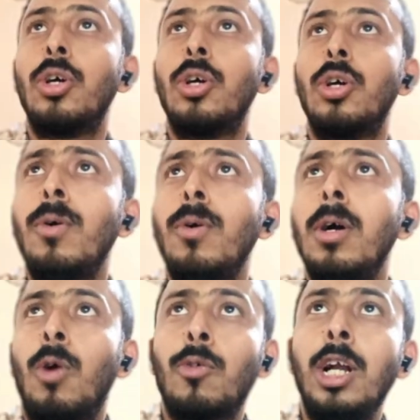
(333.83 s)
So
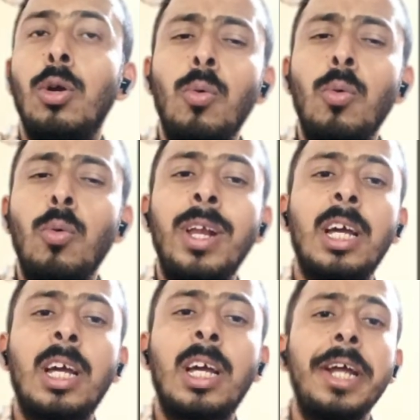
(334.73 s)
now what we'll
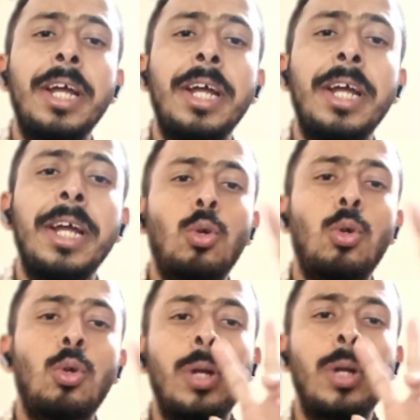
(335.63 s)
do, we'll create
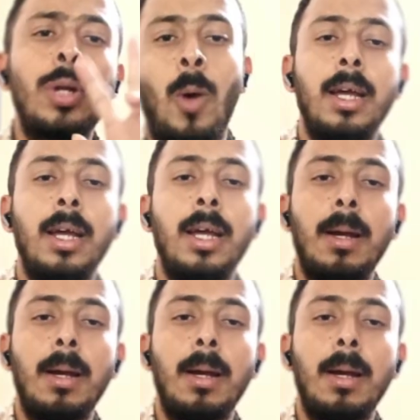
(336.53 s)
two networks. One
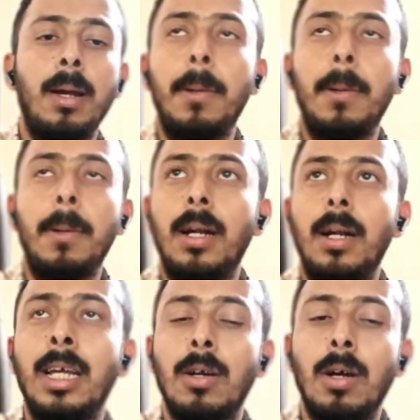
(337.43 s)

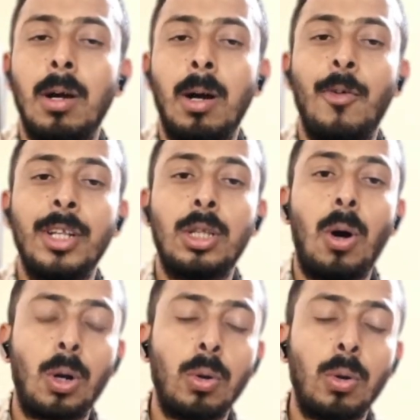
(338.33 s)
is like
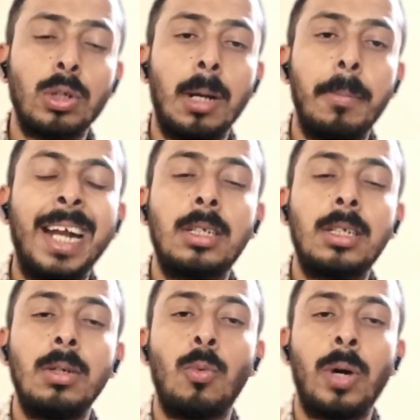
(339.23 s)
with auto
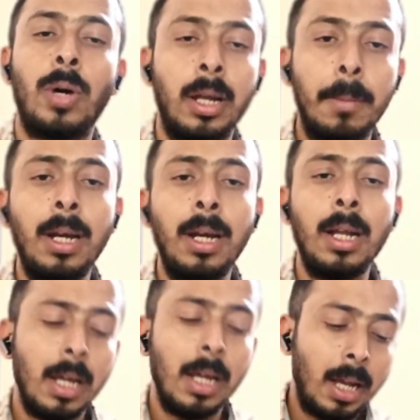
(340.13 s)
subnet work
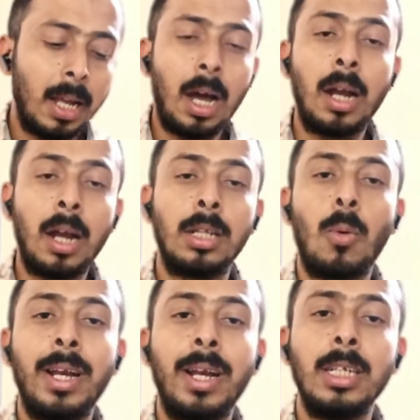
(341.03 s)
enabled, and
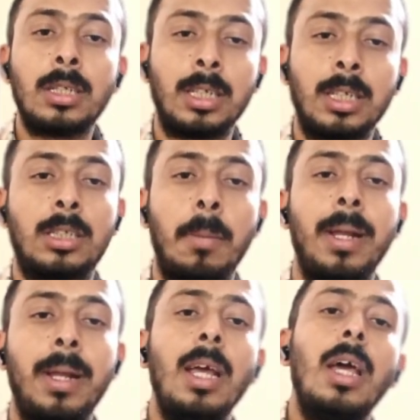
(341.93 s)
another one is
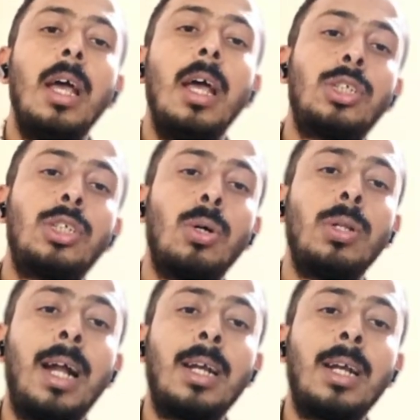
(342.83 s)
custom.
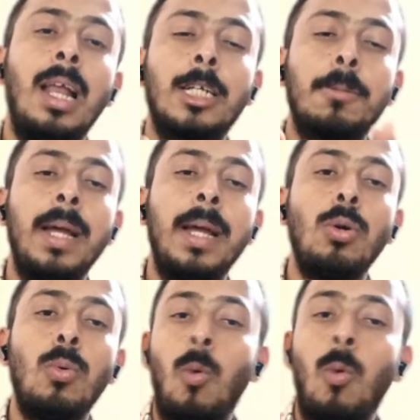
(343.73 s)
And so that I'll
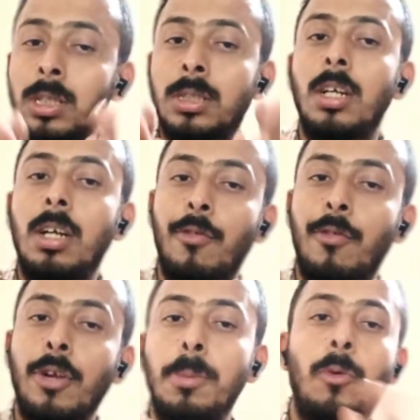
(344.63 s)
explain you what's
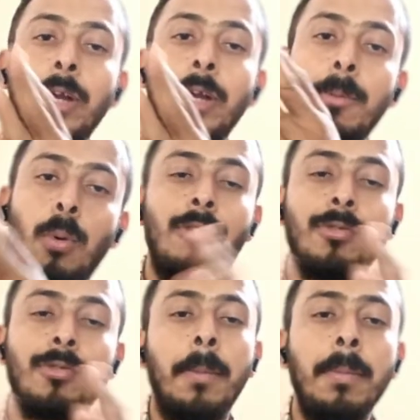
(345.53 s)
the difference
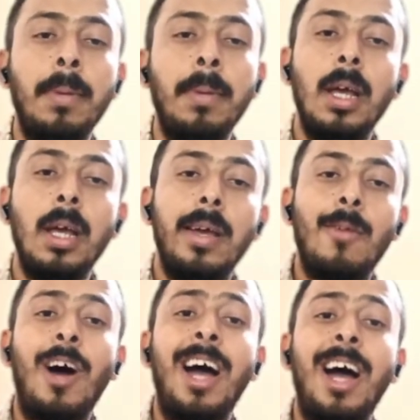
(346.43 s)
between both of them
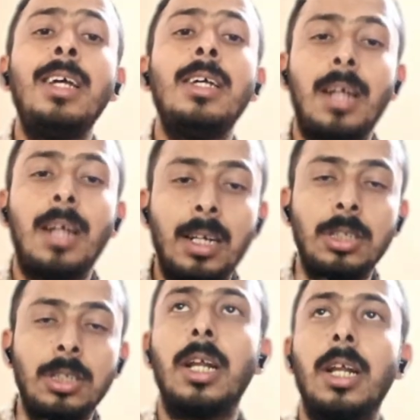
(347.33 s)
and why
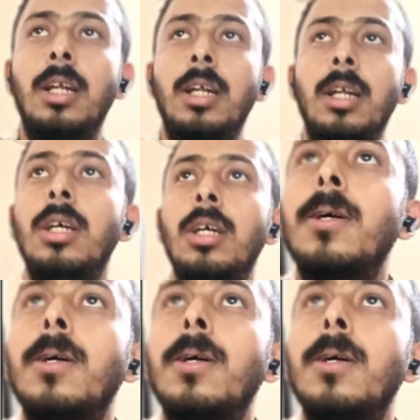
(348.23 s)
that is needed.